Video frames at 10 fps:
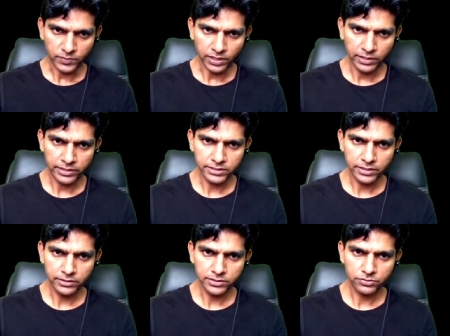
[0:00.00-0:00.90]
let us say
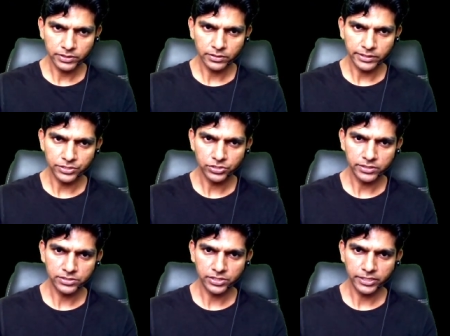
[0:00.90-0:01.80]
in this string the tension
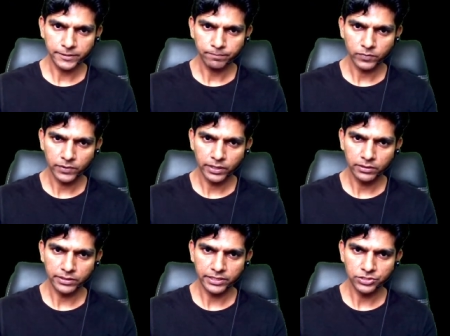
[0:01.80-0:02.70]
is T, here
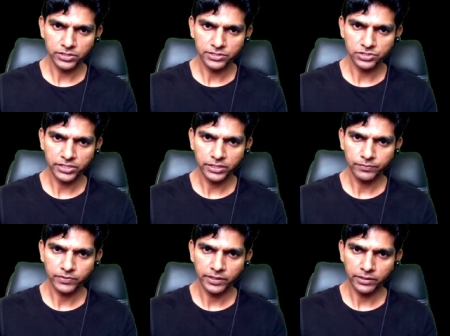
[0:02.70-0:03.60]
the tension is T,
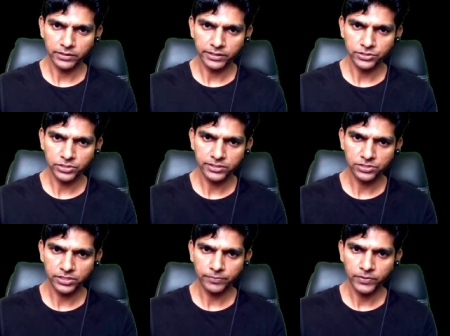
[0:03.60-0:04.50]
here the tension is
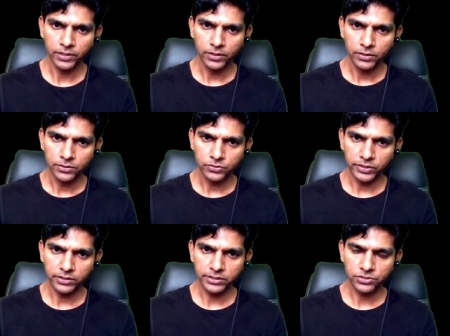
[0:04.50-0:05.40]
T. So
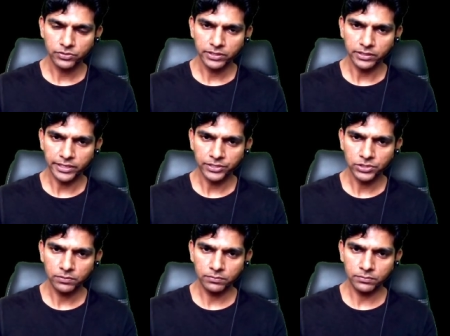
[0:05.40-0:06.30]
in this string the
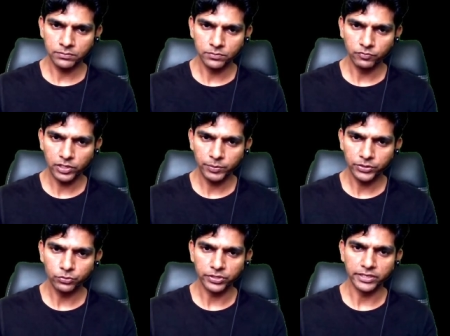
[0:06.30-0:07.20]
tension will be
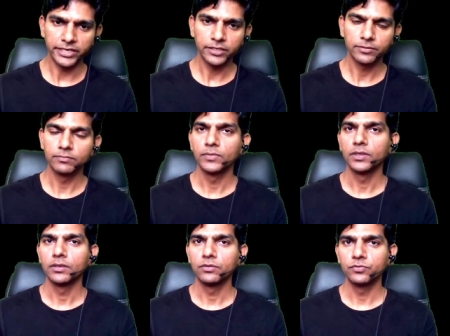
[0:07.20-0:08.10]
2T, right?
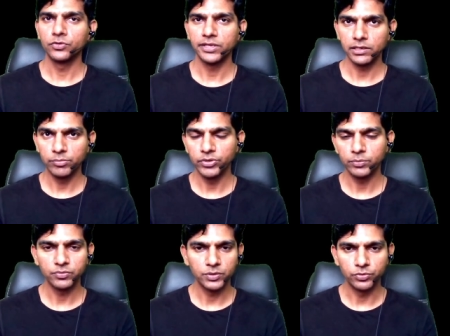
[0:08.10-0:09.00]
For the
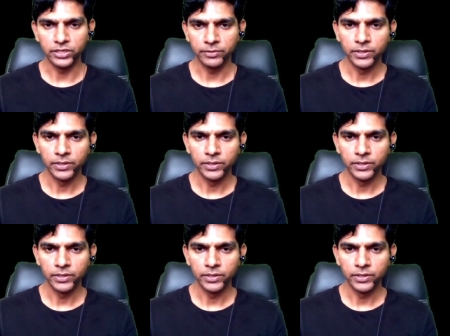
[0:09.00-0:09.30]
equilibrium of the pulley.